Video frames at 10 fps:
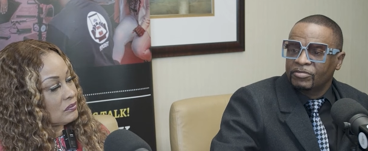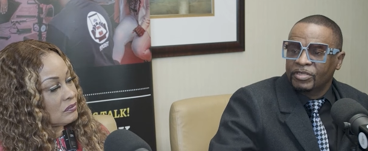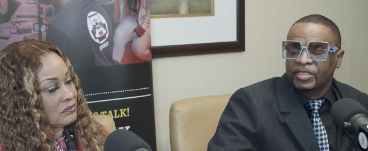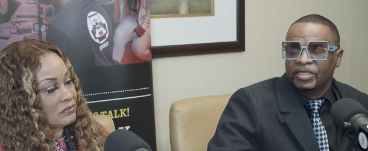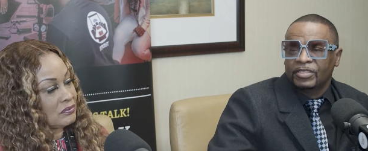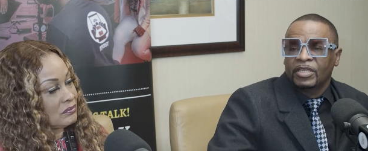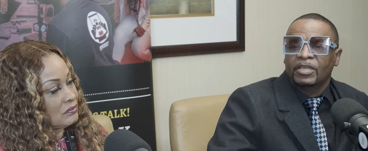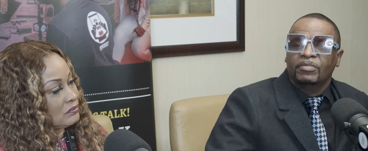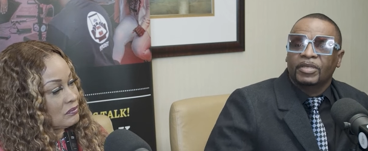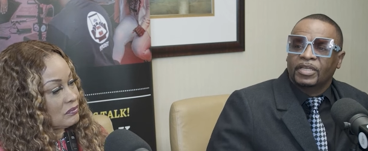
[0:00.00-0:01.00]
Speaker 1: 10, 20
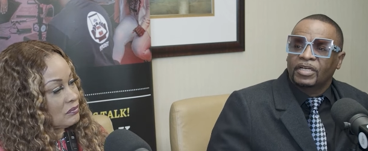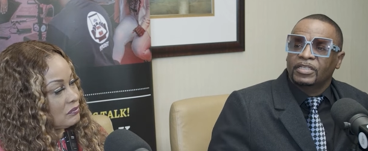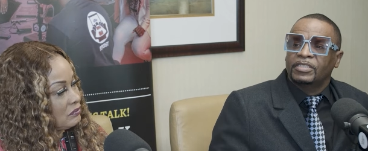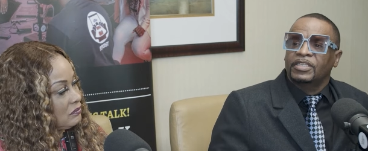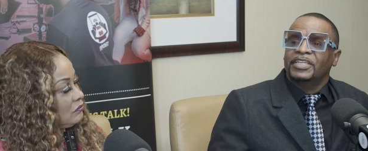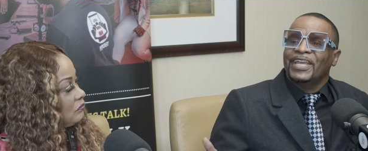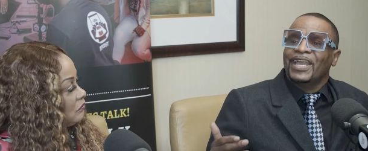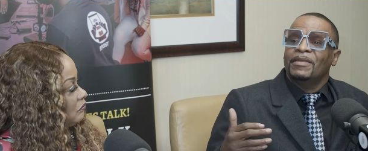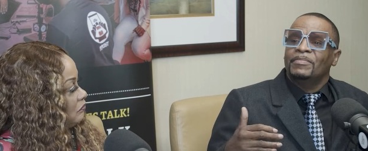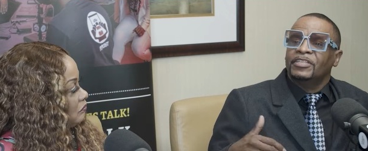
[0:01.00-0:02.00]
years because the
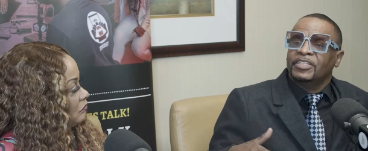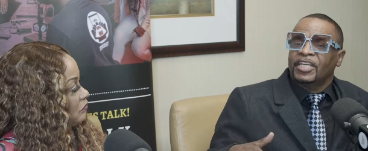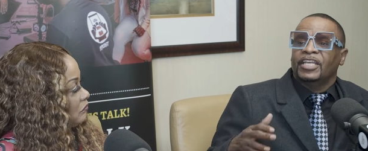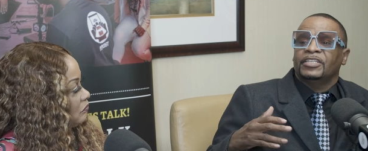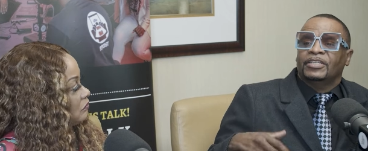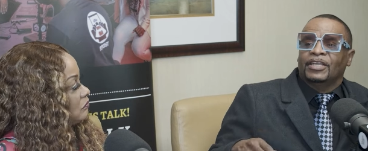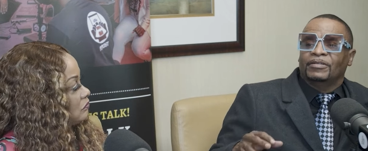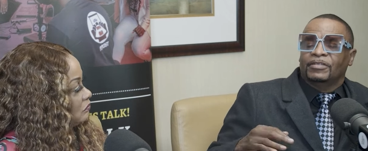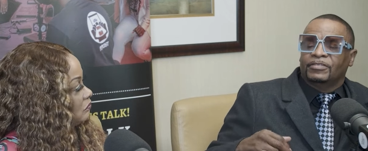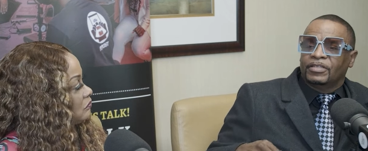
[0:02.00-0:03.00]
game has changed
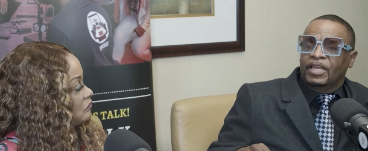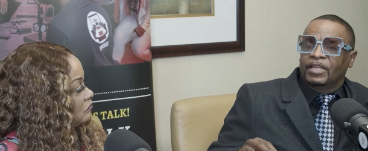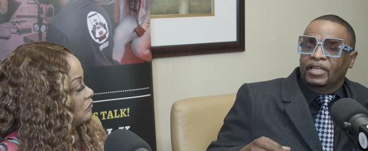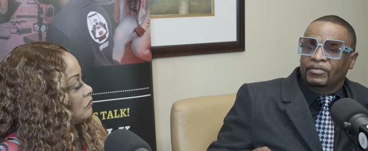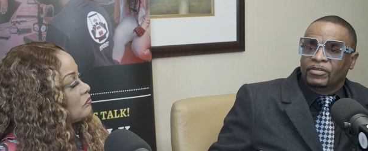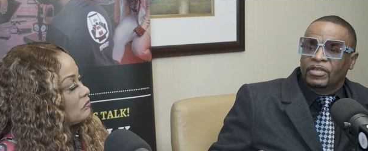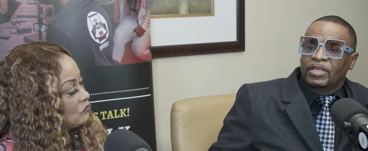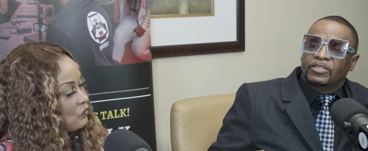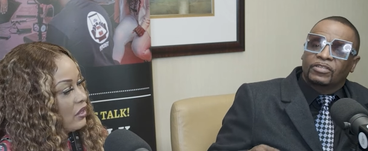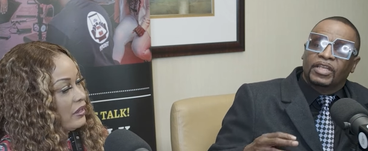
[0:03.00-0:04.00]
that to that
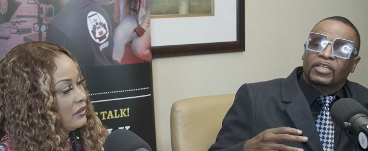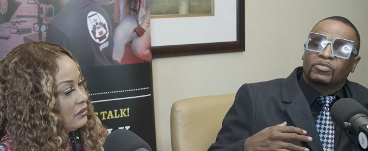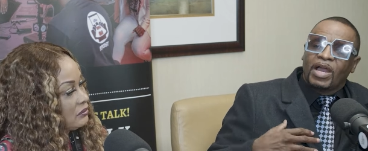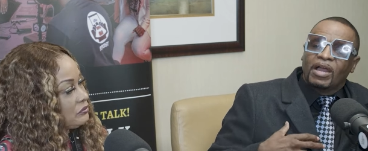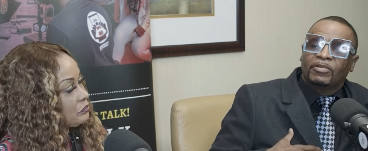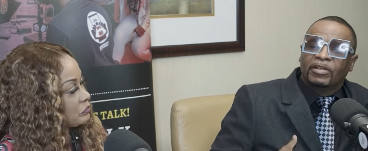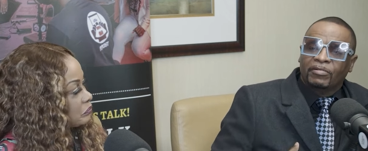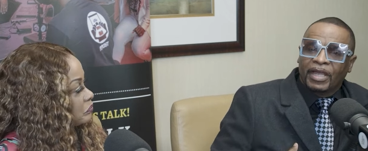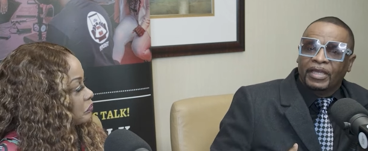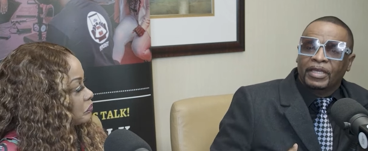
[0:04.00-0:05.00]
level. Right. So that's why I
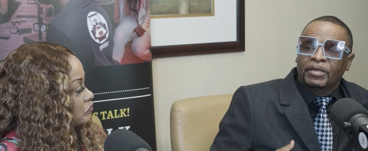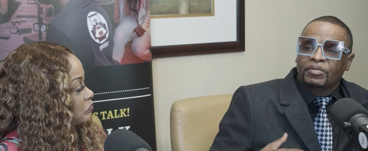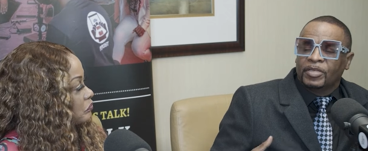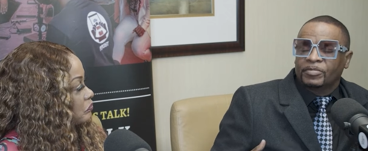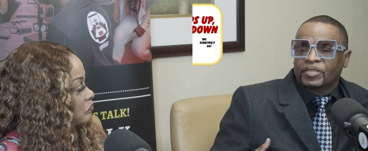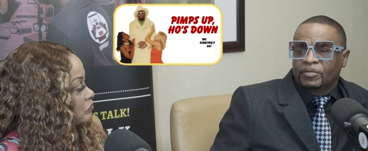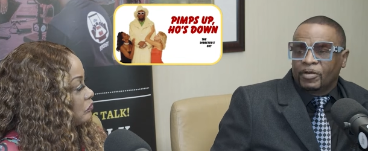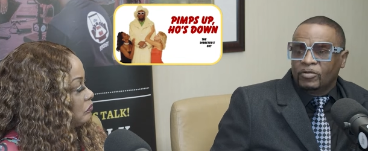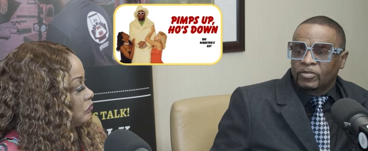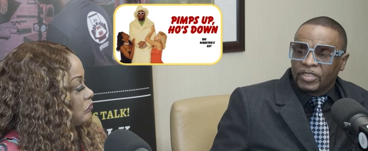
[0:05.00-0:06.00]
regret Pimps
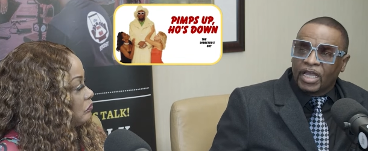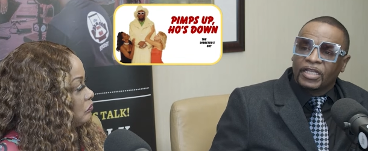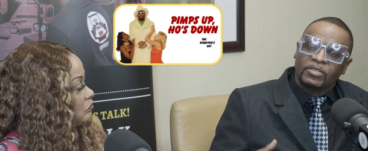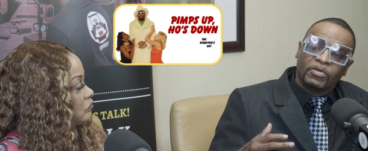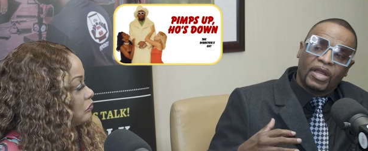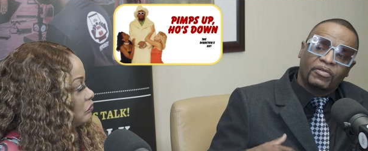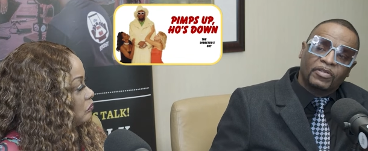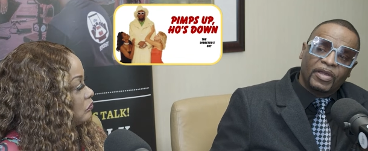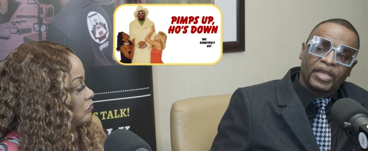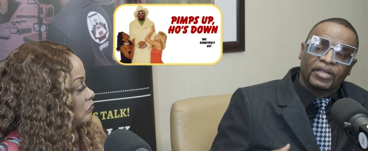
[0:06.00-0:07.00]
Up, Hoes Down. That's why I
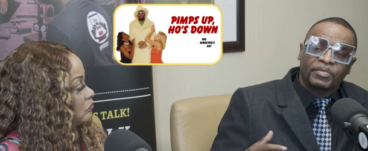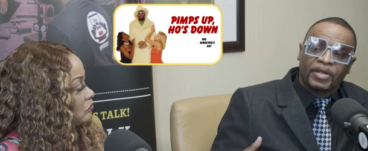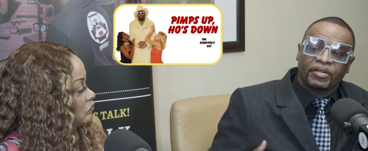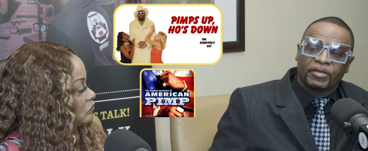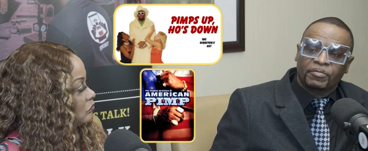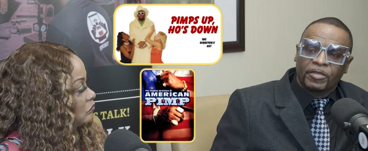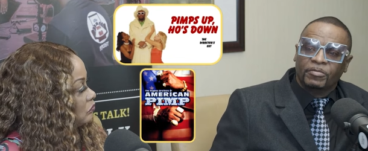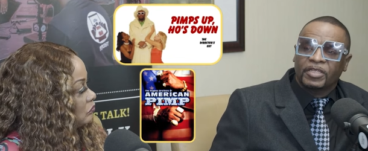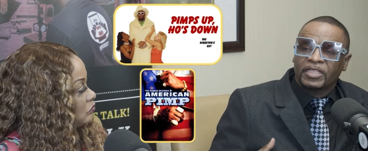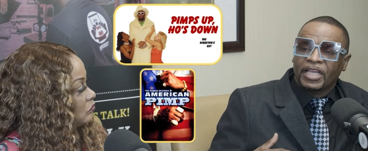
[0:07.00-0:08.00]
regret American
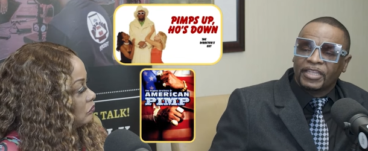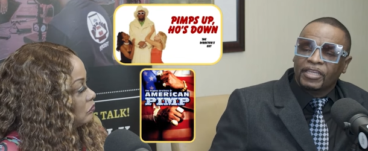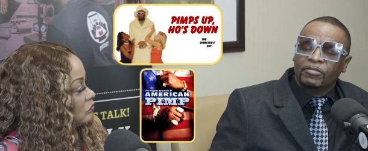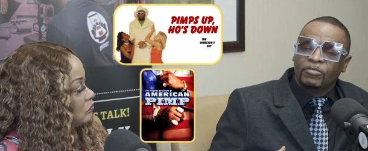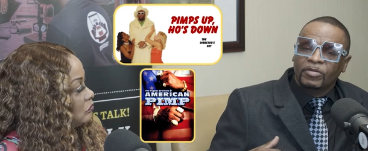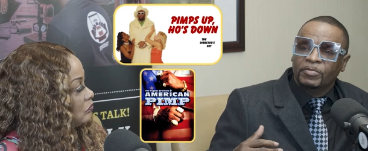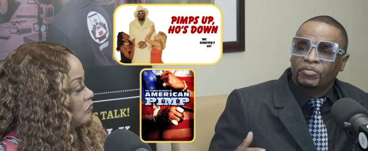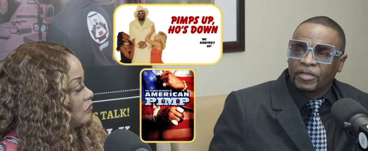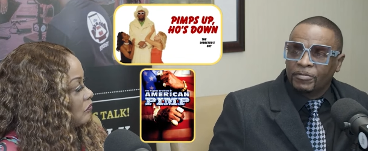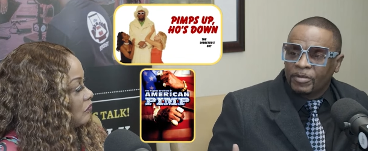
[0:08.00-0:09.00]
Pimp because I think
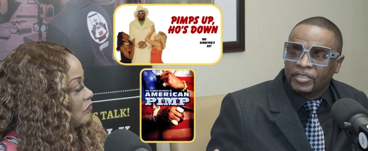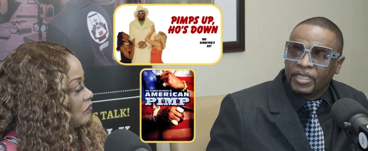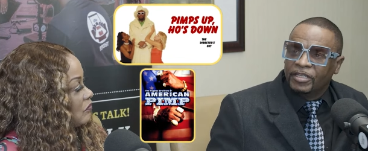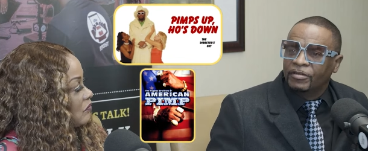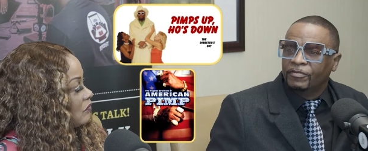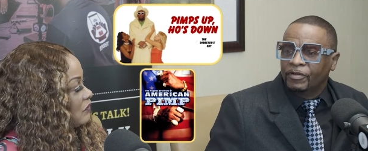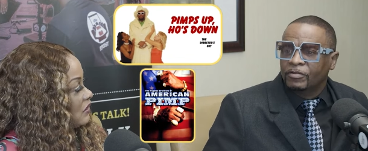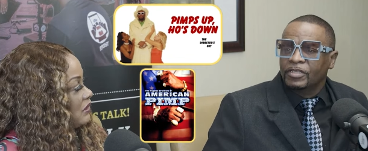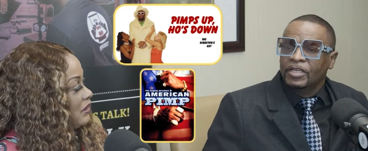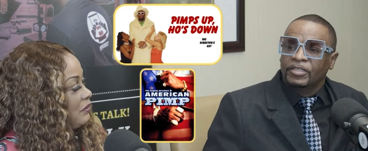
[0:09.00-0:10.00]
we pretty much gave them
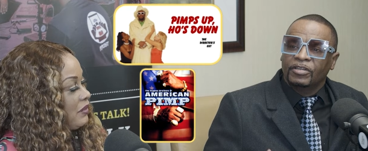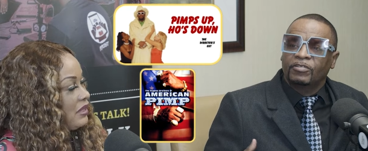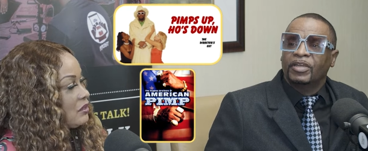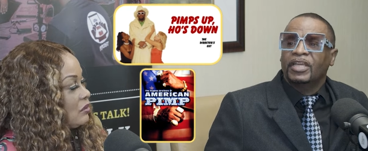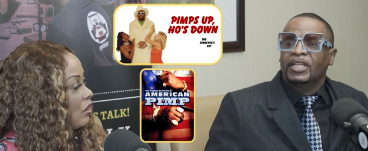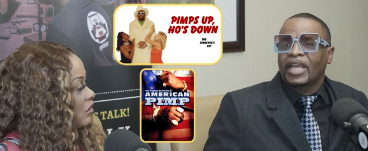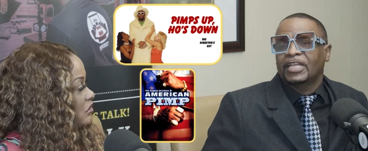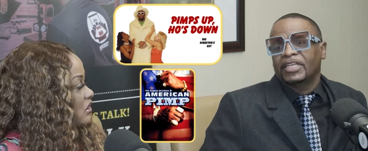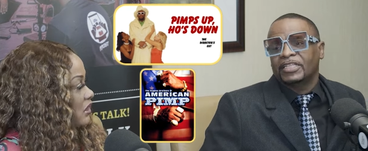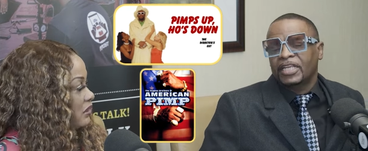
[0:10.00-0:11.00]
folks and the green the
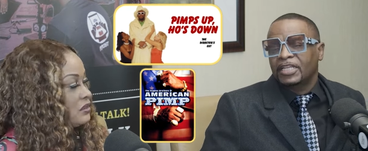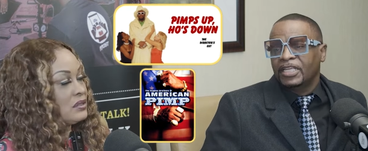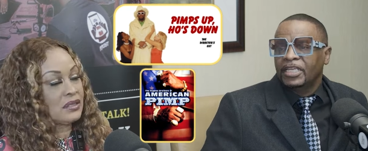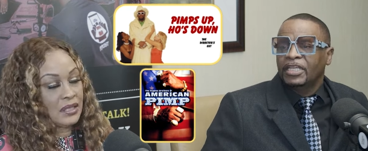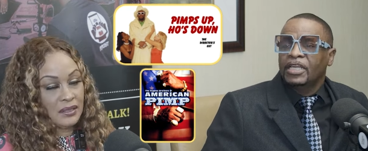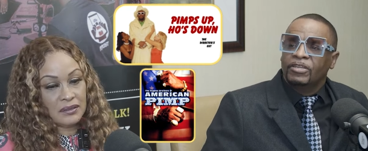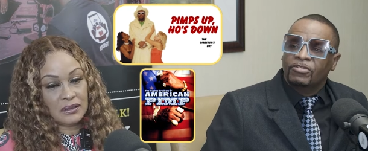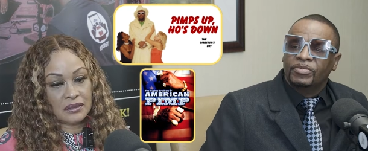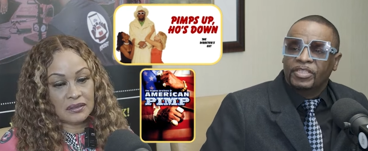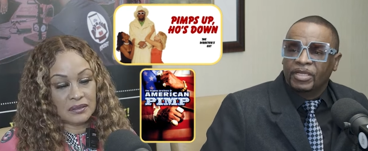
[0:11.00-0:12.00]
light that they need, yeah. you
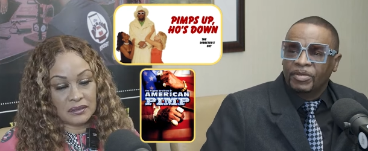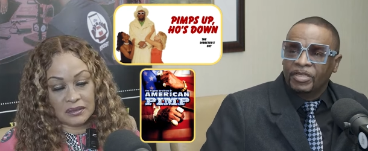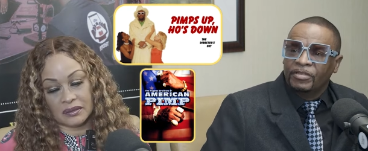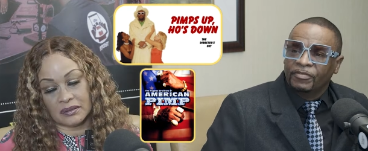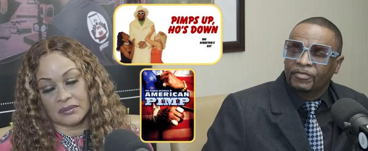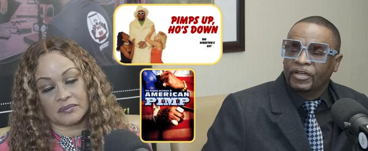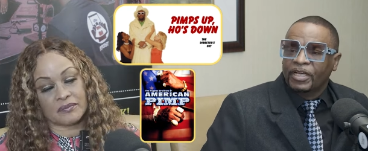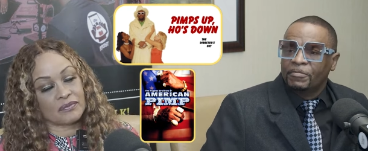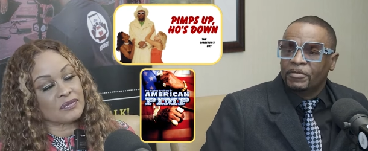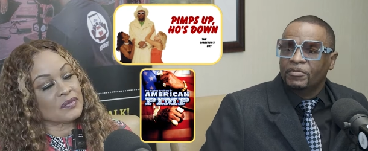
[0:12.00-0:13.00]
know what I'm saying, me, to
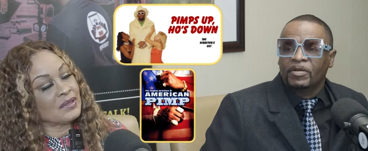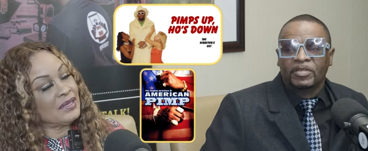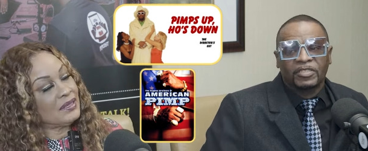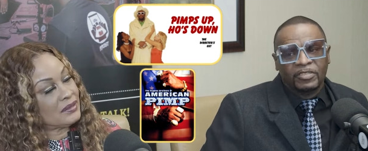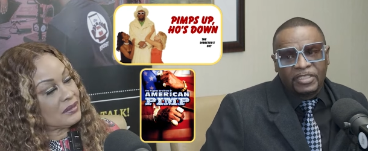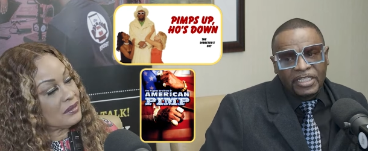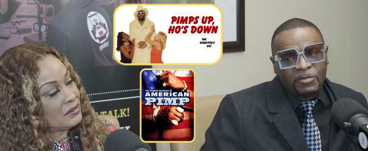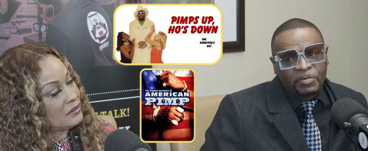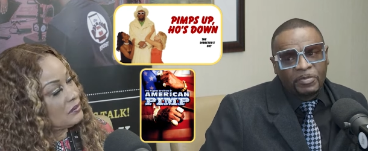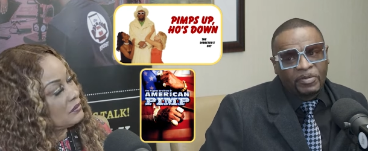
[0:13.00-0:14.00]
fuck our people because
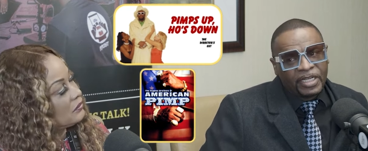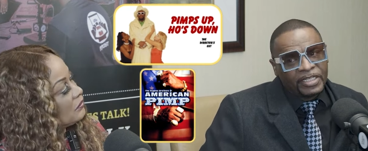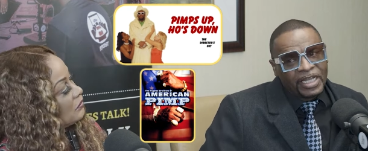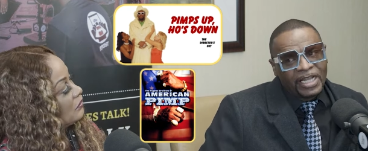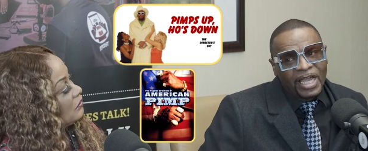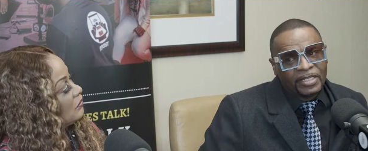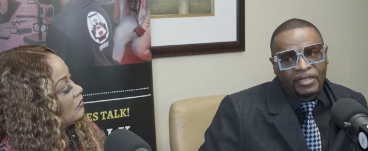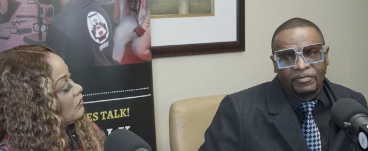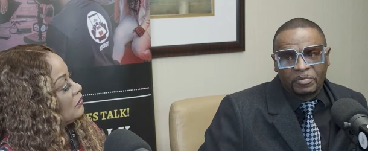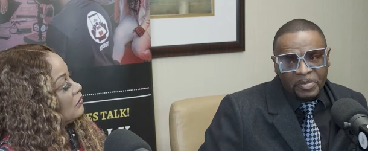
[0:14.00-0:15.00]
these people that they
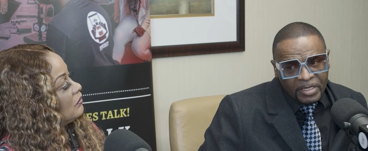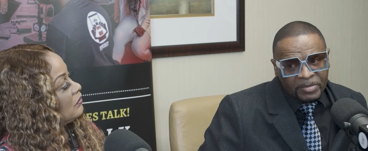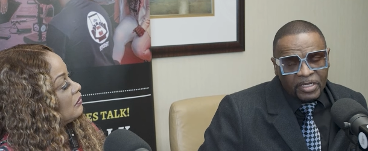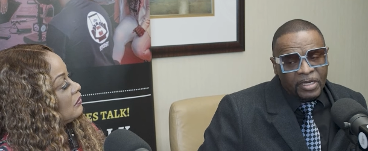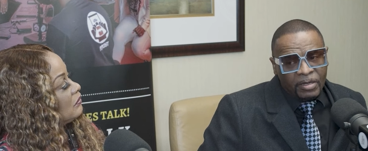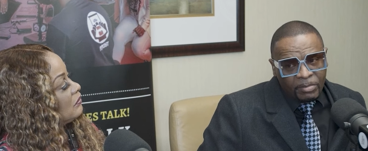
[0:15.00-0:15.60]
locking up for pimps,